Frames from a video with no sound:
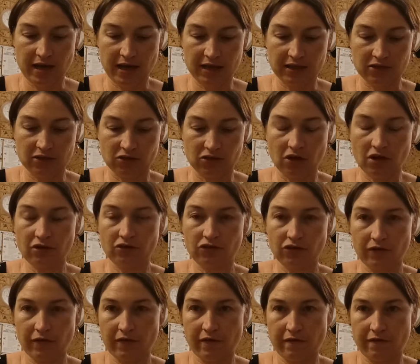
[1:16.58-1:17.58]
is not
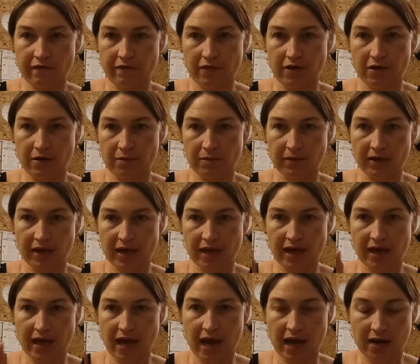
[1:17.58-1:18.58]
derived from
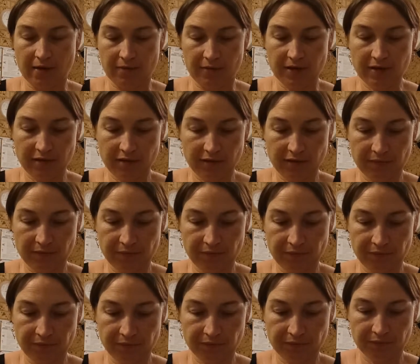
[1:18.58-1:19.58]
cannabis,
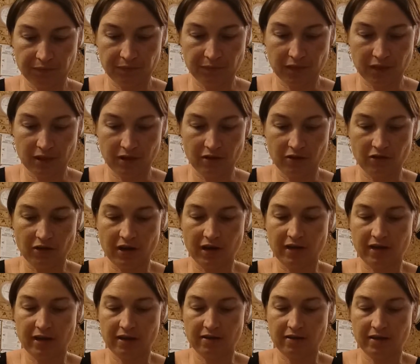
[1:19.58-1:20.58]
so it
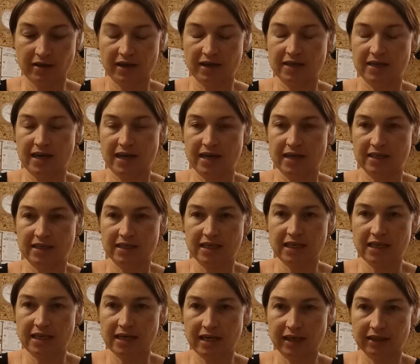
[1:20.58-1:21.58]
doesn't contain the
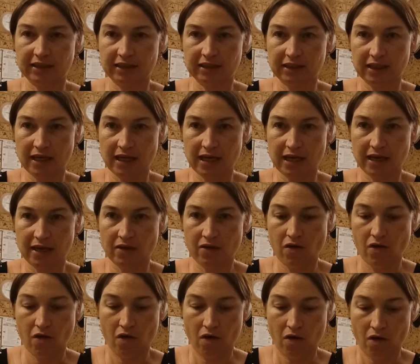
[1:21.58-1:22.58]
T H C
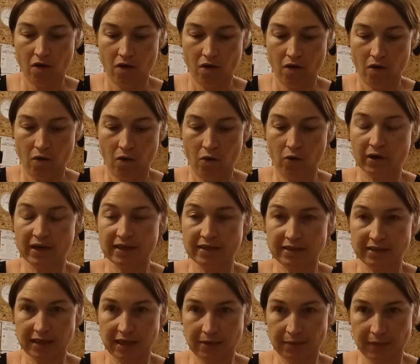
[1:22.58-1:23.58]
or the
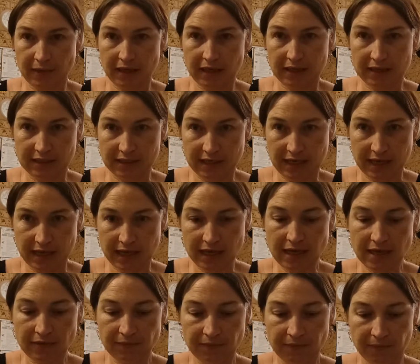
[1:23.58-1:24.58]
C B
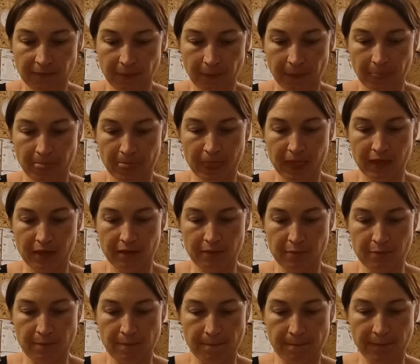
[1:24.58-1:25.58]
D,
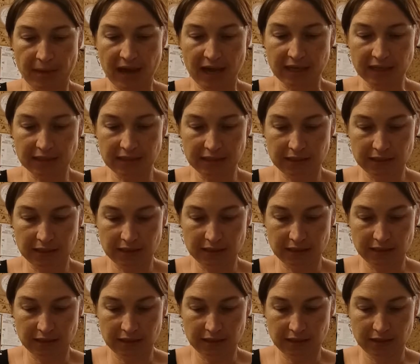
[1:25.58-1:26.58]
but
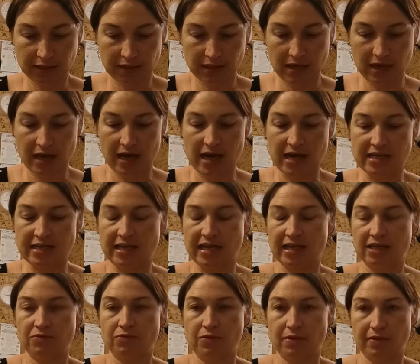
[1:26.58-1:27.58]
it
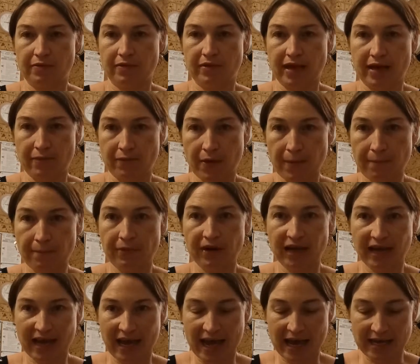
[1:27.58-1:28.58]
does re
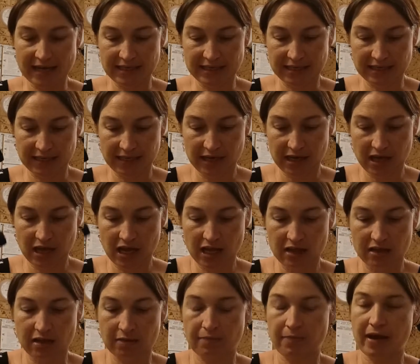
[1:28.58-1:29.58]
replicate
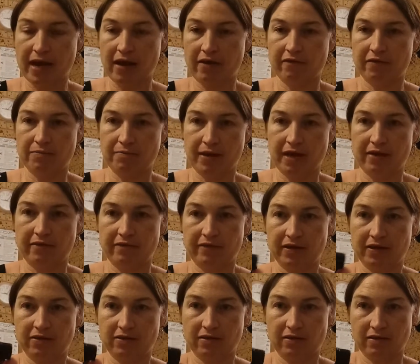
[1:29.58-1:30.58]
the powerful
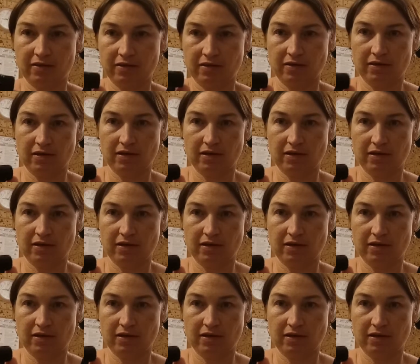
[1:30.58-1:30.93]
benefits